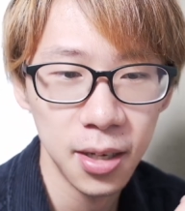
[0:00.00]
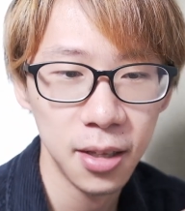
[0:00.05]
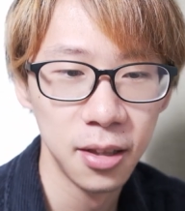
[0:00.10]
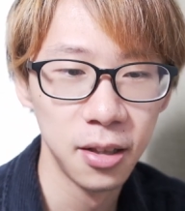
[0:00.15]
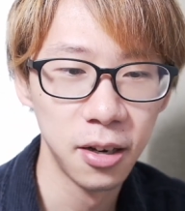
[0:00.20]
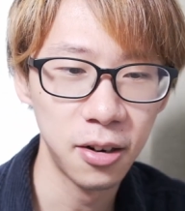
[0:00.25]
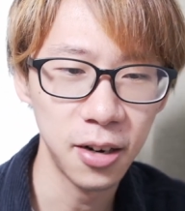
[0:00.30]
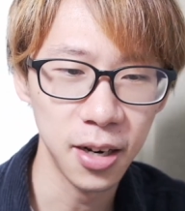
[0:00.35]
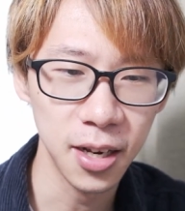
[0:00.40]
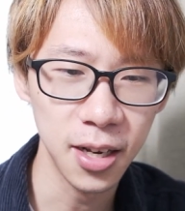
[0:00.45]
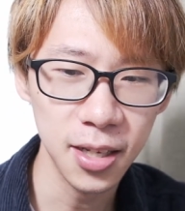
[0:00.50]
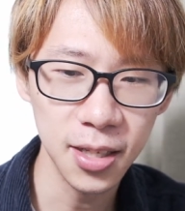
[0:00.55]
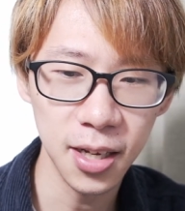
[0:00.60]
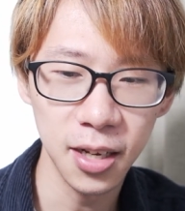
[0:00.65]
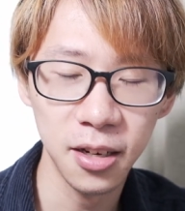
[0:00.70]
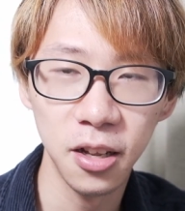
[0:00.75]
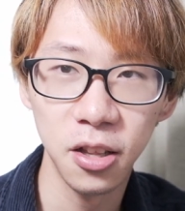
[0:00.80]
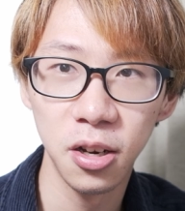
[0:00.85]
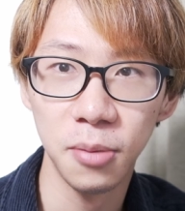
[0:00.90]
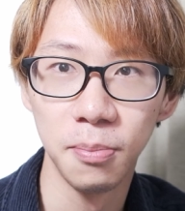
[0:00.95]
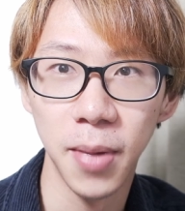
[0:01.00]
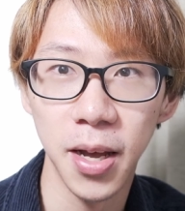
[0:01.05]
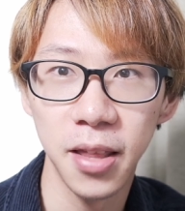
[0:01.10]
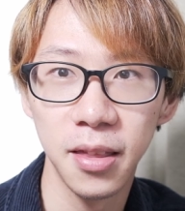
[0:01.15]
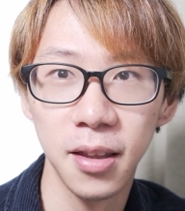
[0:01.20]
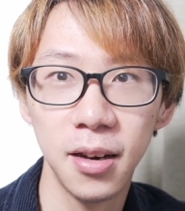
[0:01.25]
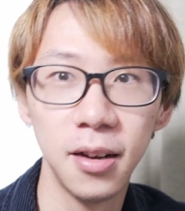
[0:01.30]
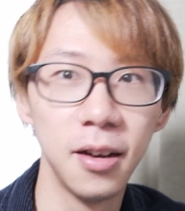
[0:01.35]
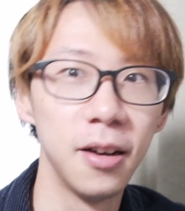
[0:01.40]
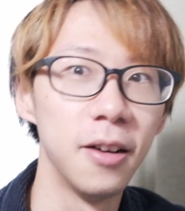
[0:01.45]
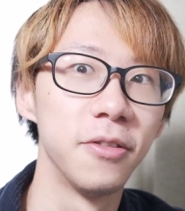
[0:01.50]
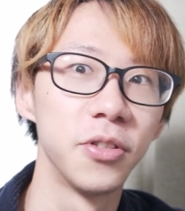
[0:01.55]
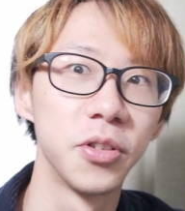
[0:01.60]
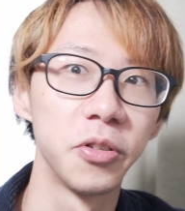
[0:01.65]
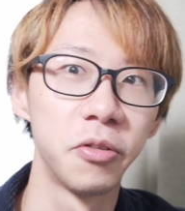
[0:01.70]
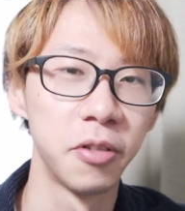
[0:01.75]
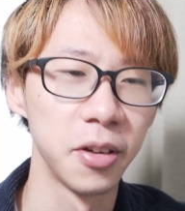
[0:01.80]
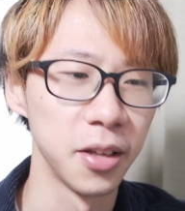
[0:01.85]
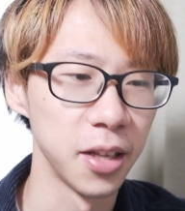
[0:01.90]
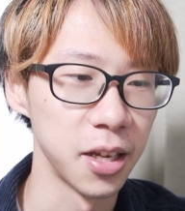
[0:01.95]
There is another method of
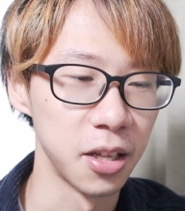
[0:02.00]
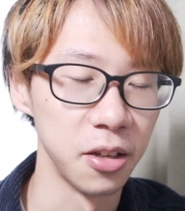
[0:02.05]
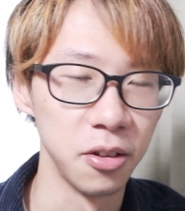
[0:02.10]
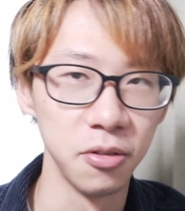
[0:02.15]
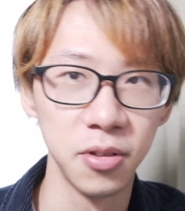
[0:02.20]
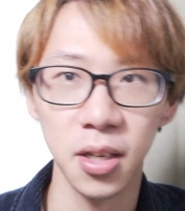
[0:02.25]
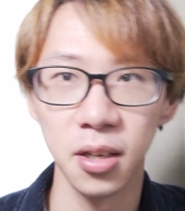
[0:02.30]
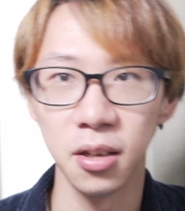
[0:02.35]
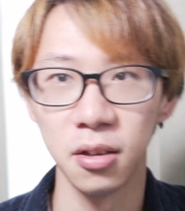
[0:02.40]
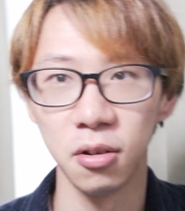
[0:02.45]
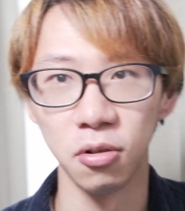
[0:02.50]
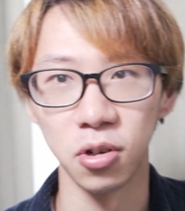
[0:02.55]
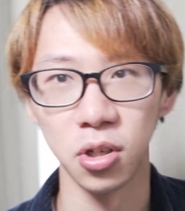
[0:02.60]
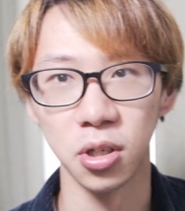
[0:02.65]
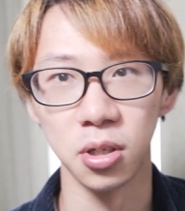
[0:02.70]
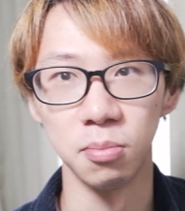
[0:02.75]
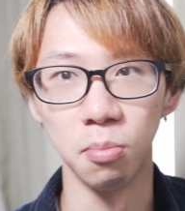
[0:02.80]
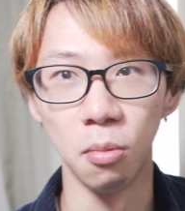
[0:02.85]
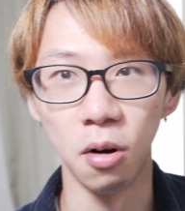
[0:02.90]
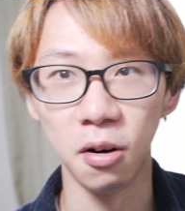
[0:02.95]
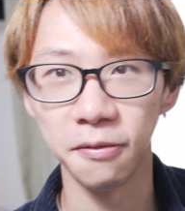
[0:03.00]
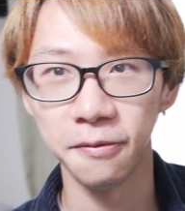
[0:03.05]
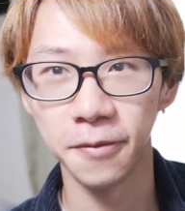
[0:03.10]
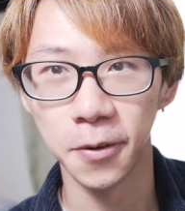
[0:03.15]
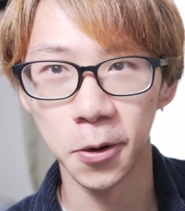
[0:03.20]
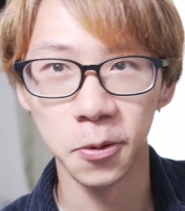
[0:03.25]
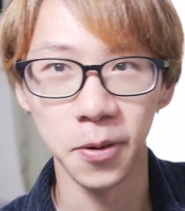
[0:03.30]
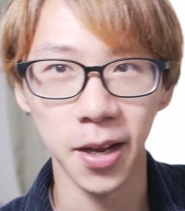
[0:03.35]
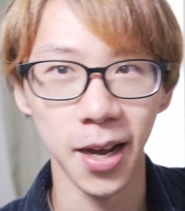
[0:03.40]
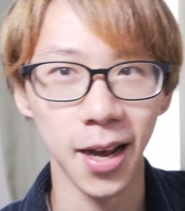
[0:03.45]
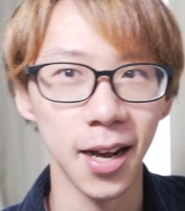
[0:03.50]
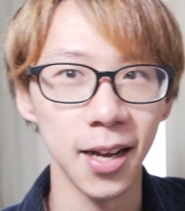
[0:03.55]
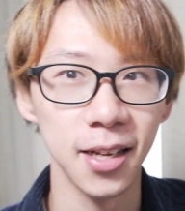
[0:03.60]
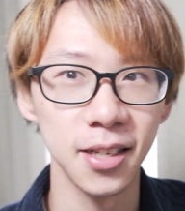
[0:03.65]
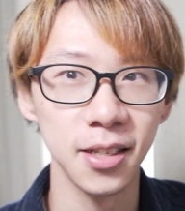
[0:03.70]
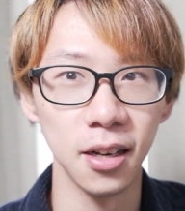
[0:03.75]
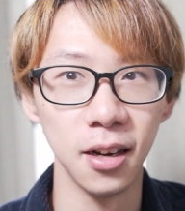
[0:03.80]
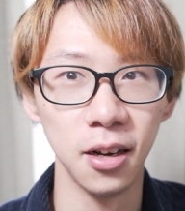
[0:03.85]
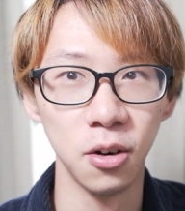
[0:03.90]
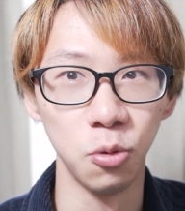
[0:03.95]
sort of like using your smartphone
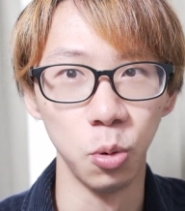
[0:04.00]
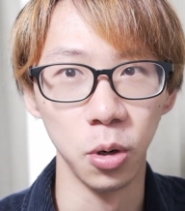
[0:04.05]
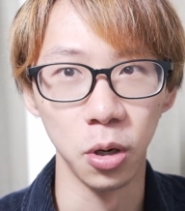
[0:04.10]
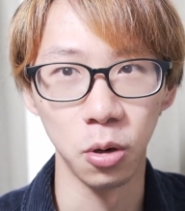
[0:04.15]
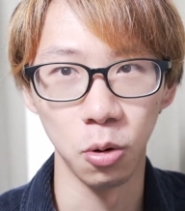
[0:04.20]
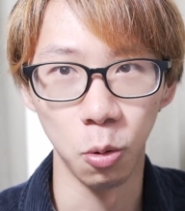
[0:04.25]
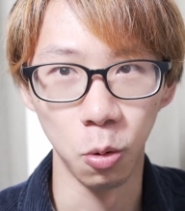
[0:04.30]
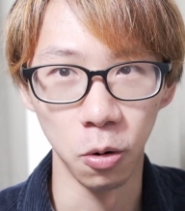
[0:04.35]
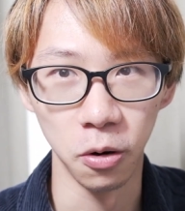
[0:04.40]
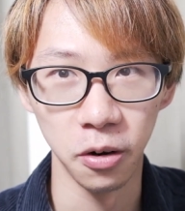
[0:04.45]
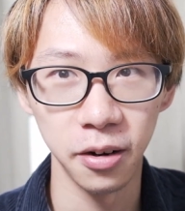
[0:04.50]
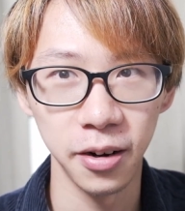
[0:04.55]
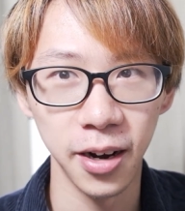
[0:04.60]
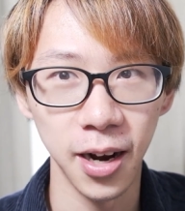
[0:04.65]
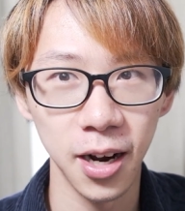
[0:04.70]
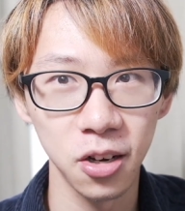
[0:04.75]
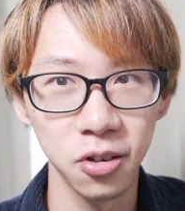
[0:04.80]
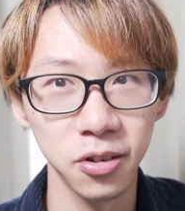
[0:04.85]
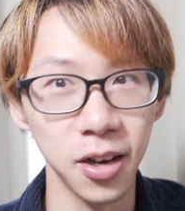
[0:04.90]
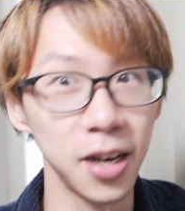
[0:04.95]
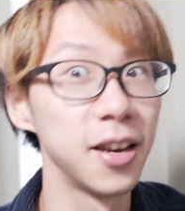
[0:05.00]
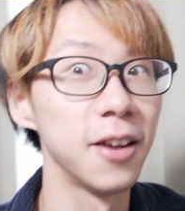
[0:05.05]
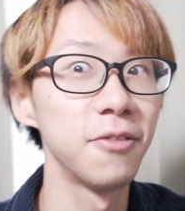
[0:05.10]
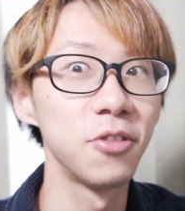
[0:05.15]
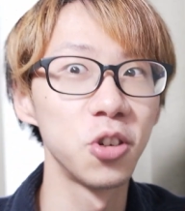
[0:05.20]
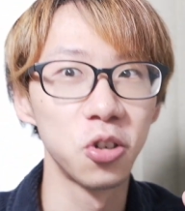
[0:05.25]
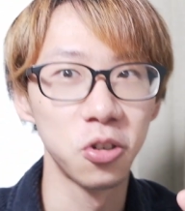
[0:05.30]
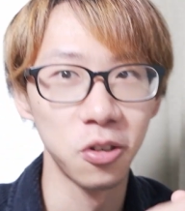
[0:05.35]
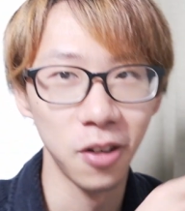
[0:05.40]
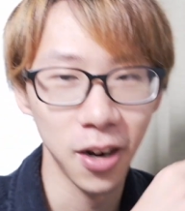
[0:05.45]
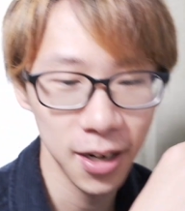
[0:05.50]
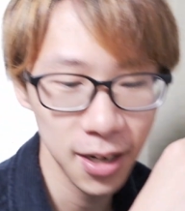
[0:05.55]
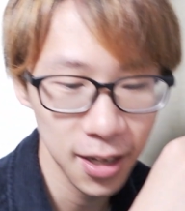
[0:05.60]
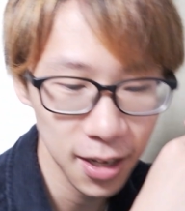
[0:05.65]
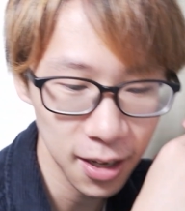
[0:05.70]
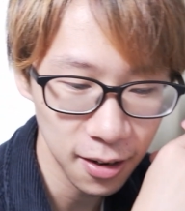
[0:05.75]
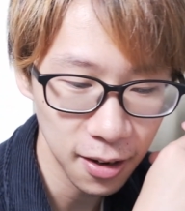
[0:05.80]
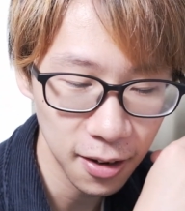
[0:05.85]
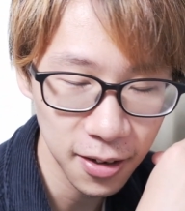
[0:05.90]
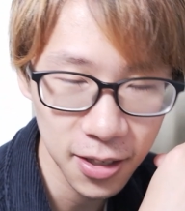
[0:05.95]
as a recorder. Actually, I never tried
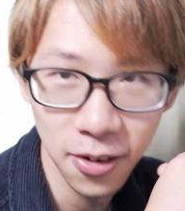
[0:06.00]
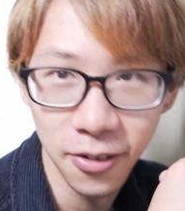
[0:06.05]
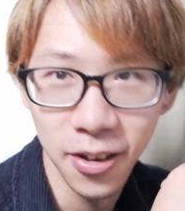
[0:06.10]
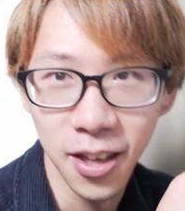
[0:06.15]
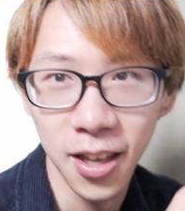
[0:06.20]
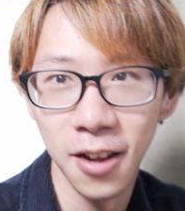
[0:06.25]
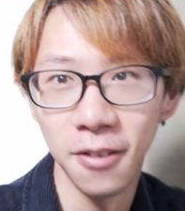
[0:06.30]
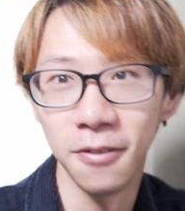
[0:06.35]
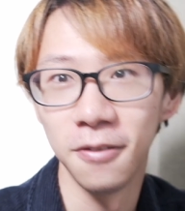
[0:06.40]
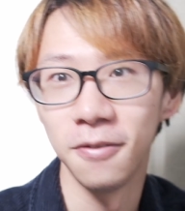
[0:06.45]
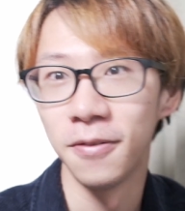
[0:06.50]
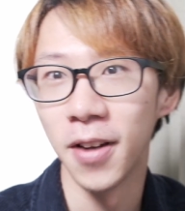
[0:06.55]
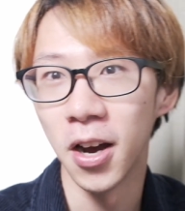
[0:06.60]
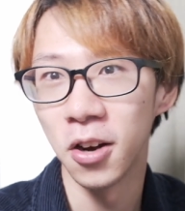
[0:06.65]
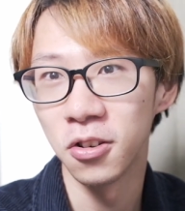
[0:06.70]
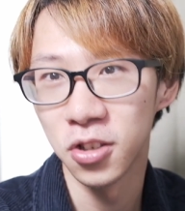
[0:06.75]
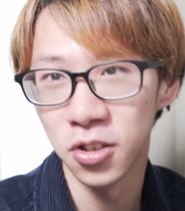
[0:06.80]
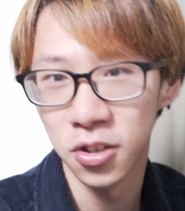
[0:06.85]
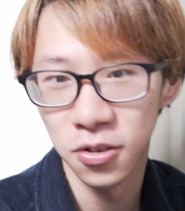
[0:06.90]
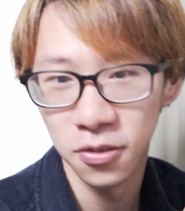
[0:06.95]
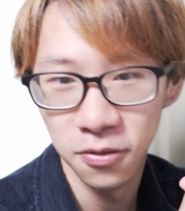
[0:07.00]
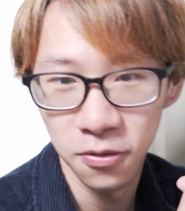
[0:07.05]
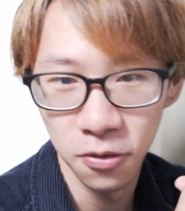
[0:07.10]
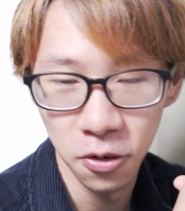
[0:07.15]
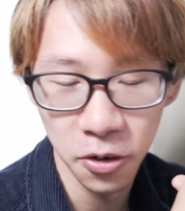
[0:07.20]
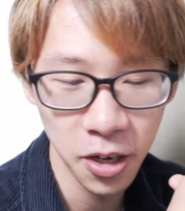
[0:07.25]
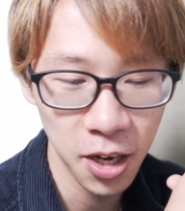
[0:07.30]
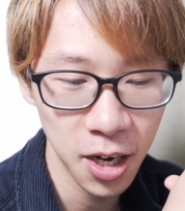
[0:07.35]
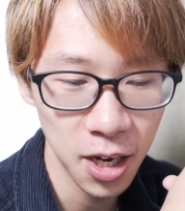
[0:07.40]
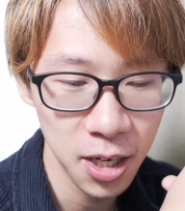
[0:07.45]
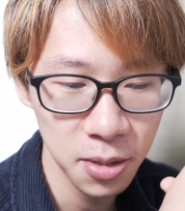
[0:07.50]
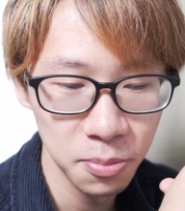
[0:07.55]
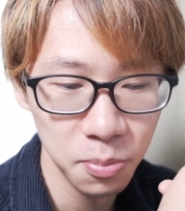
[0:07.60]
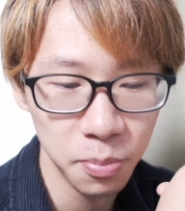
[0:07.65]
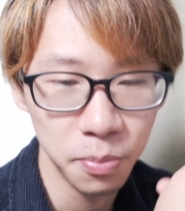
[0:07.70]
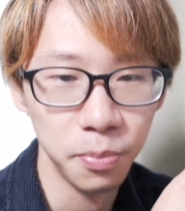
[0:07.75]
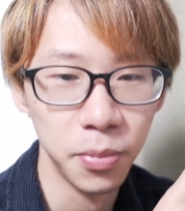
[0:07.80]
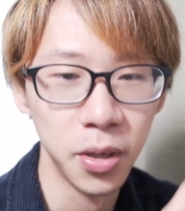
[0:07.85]
it, so I can't vouch for you guys.